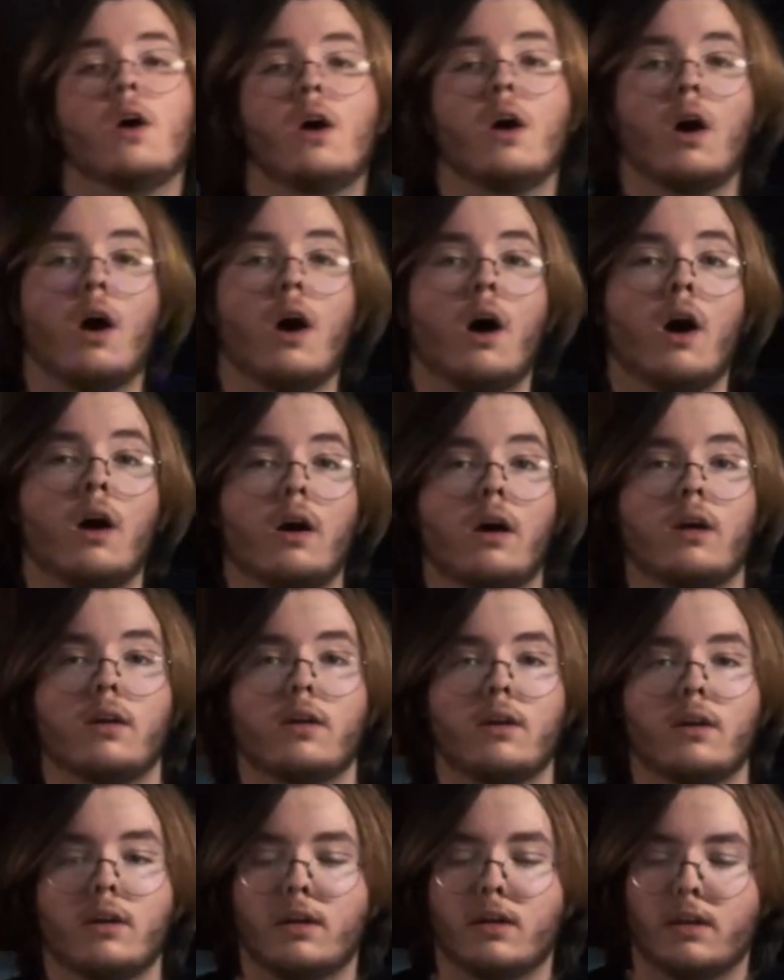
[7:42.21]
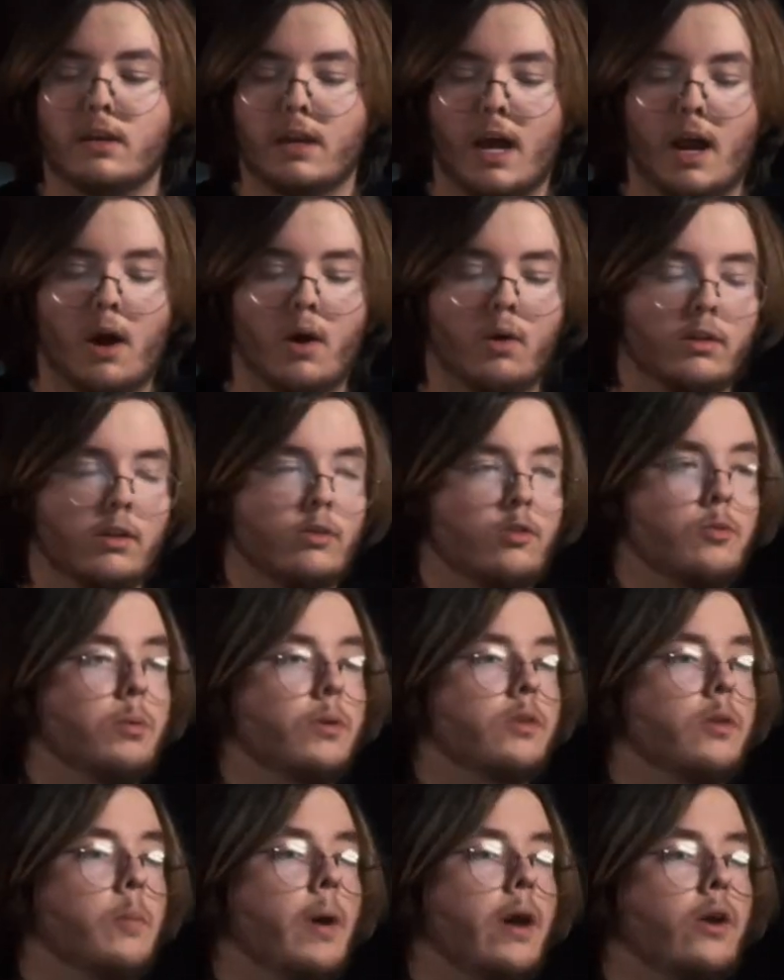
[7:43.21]
Now let's put
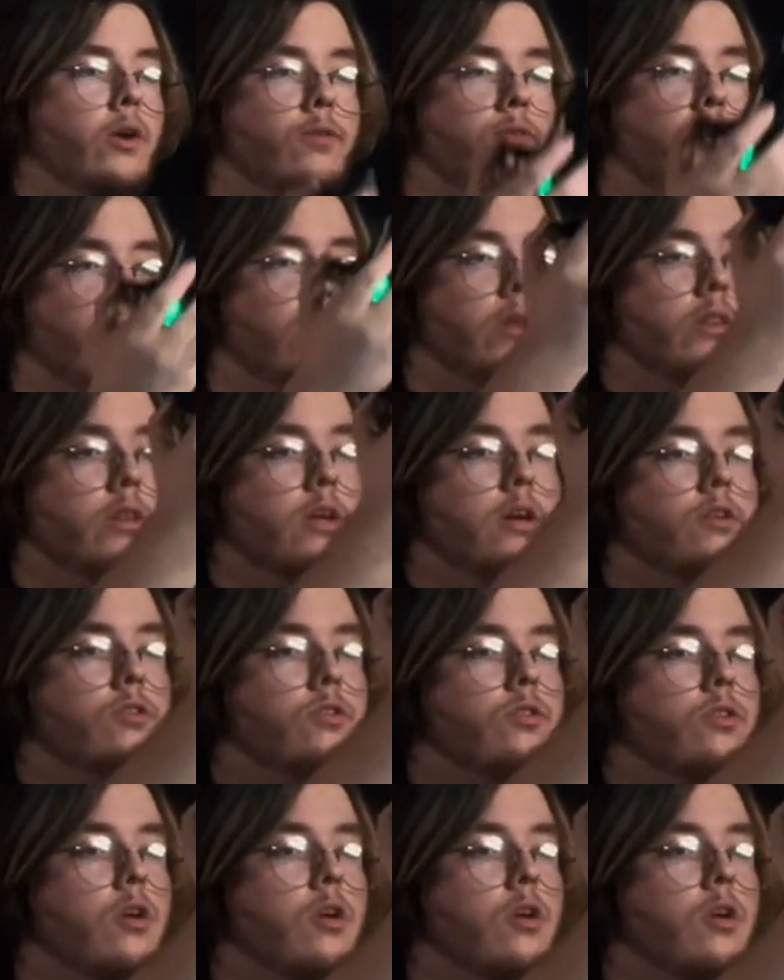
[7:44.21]
the microphone on this.